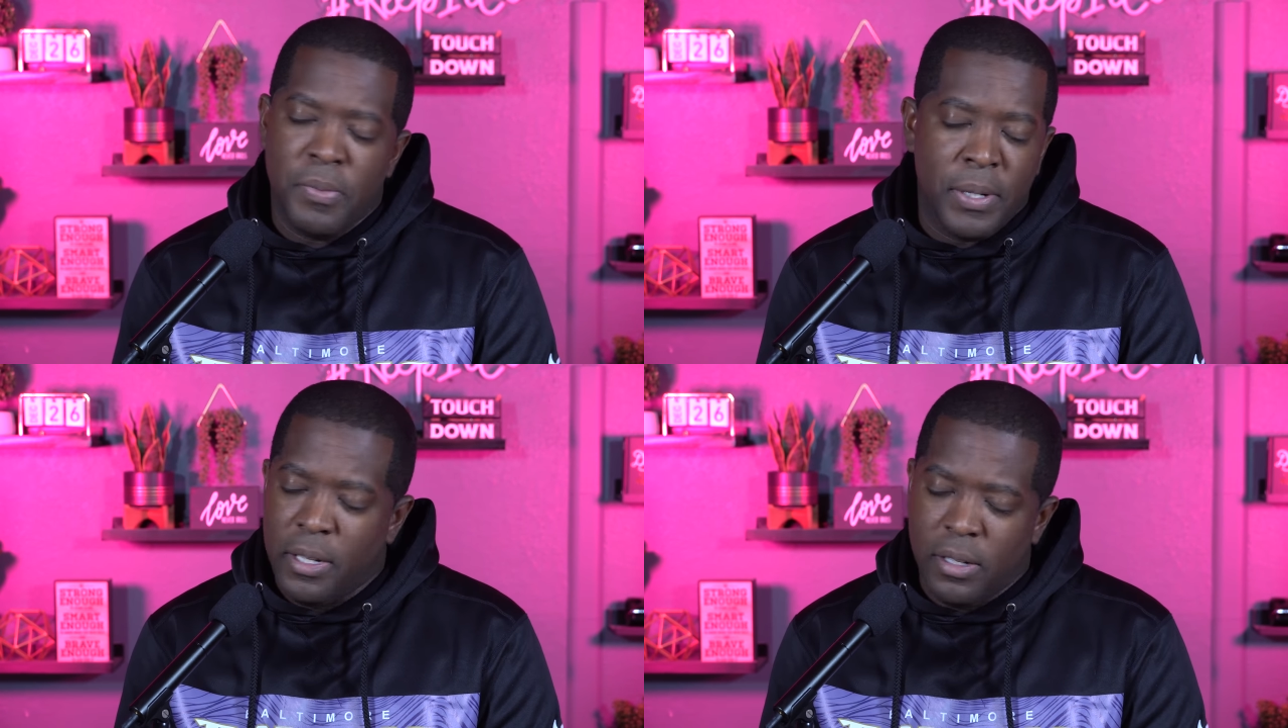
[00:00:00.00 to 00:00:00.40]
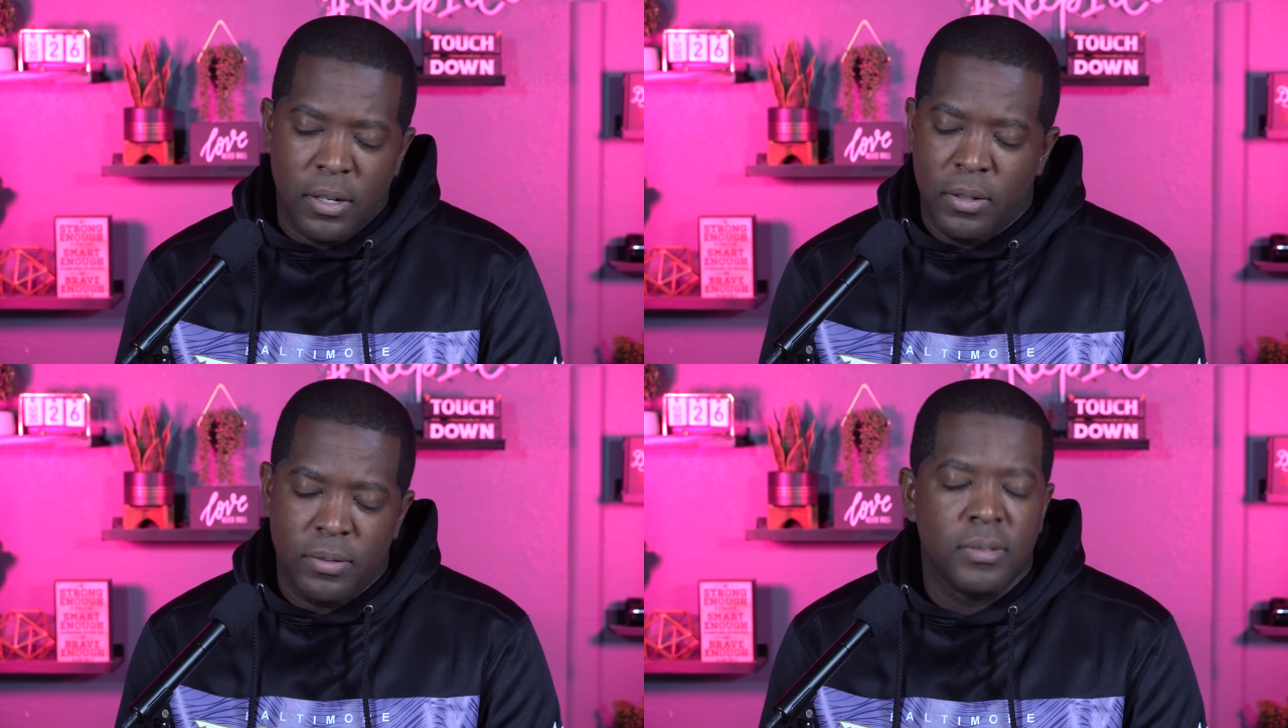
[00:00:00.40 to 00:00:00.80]
But no, no,
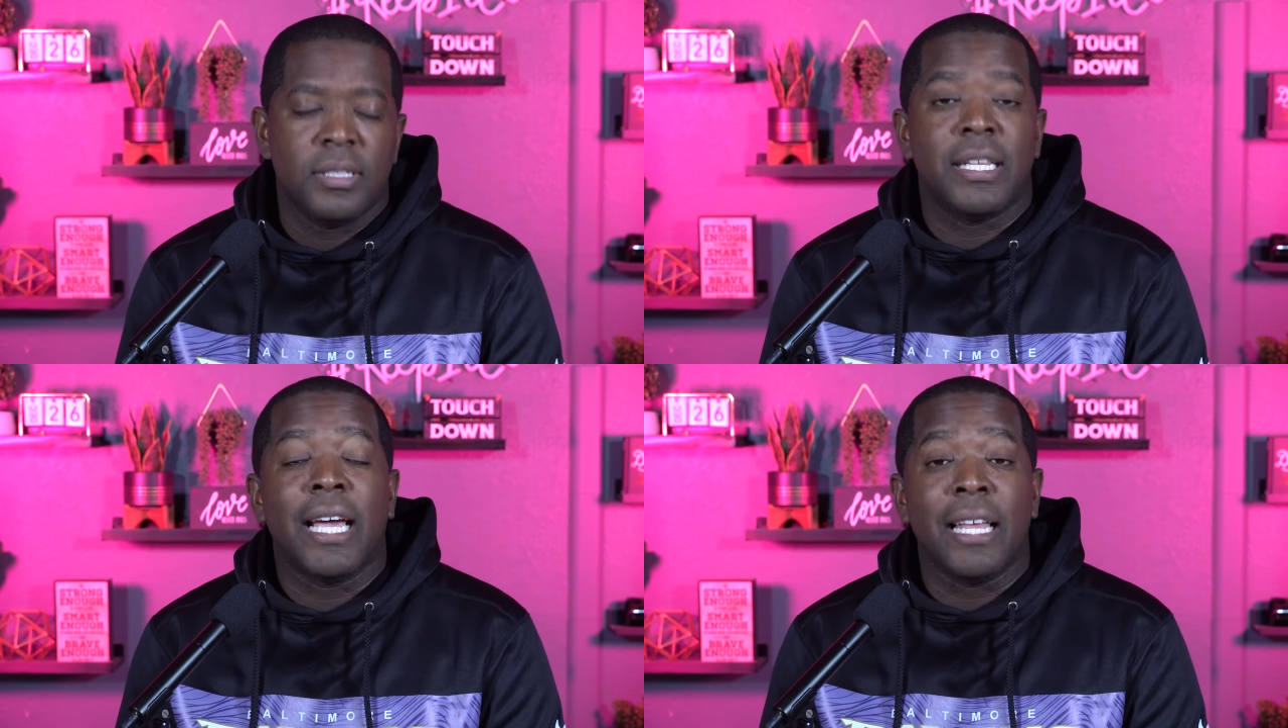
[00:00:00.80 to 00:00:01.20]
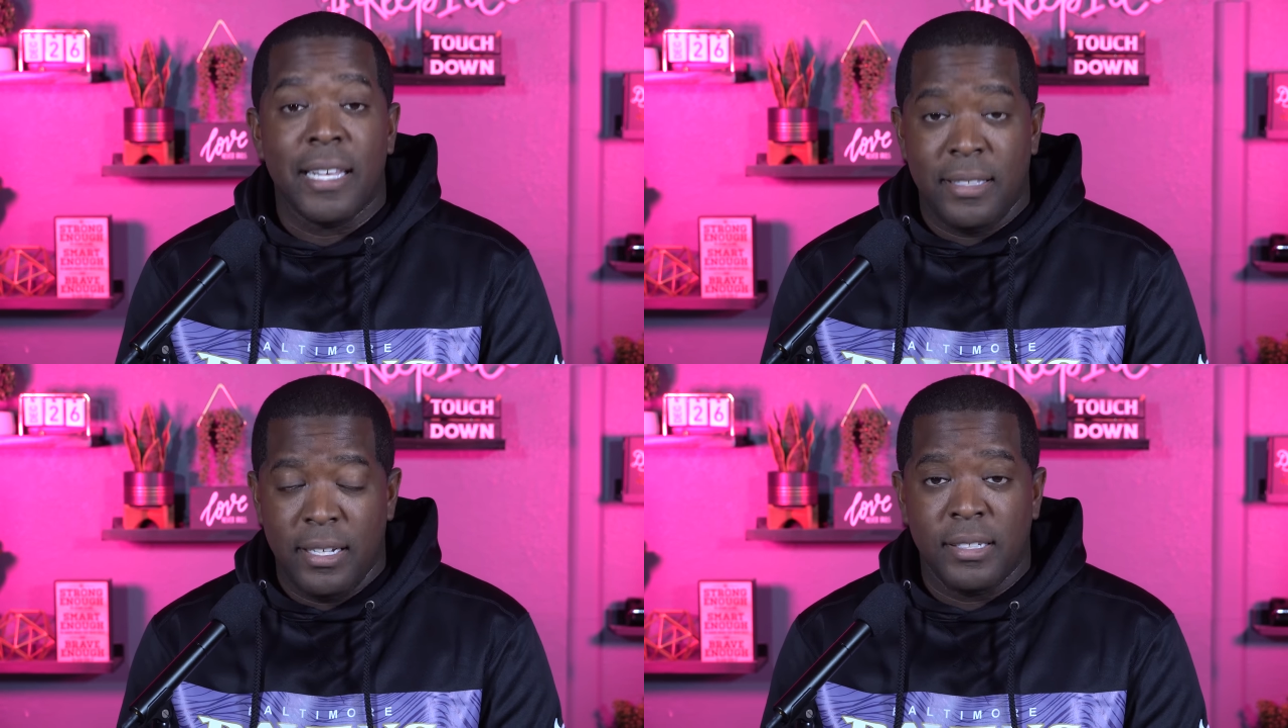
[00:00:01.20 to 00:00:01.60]
no. They got
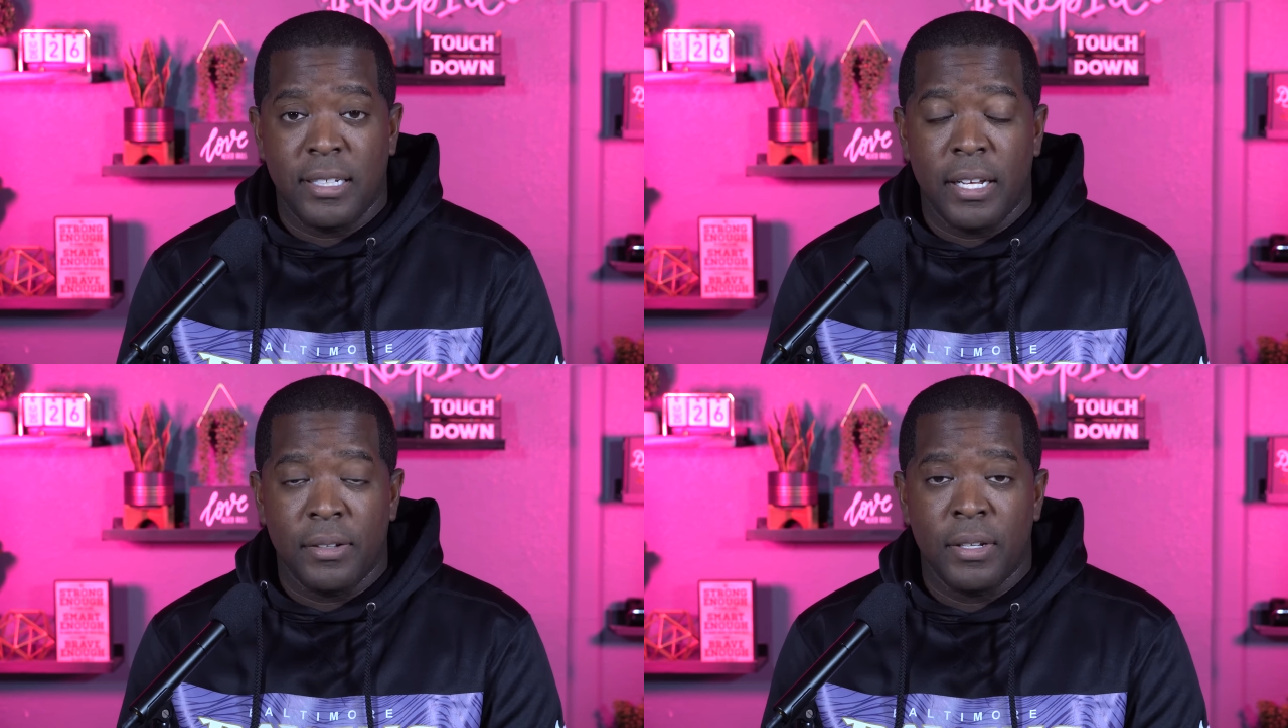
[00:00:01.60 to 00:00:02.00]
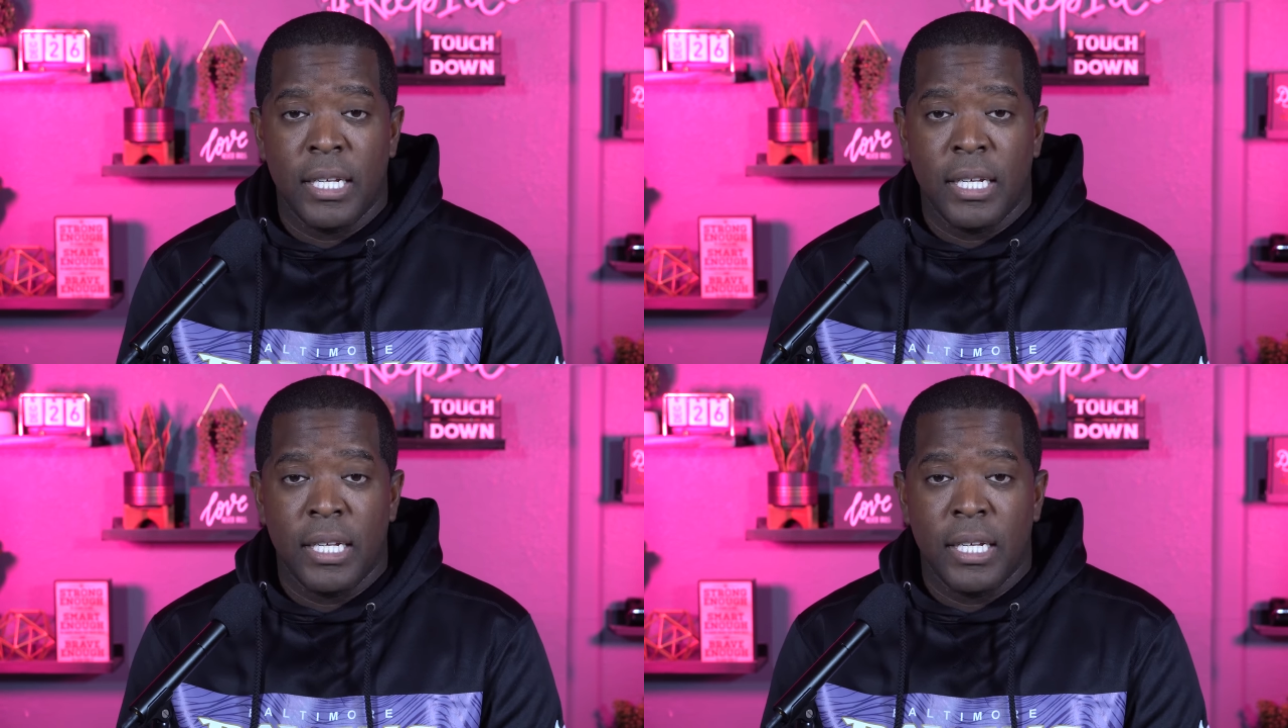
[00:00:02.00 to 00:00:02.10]
that touchdown.